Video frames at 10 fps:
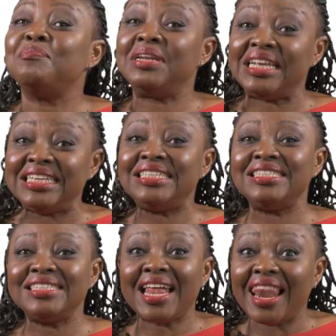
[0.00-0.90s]

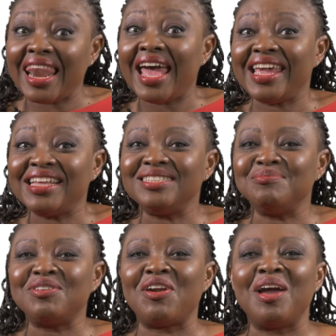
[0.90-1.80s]
Please like and
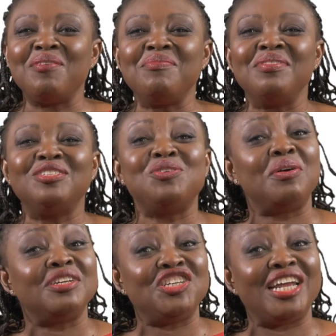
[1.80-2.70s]
subscribe to
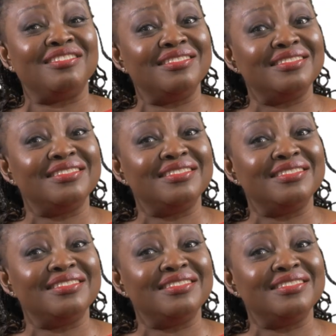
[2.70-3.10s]
our channel.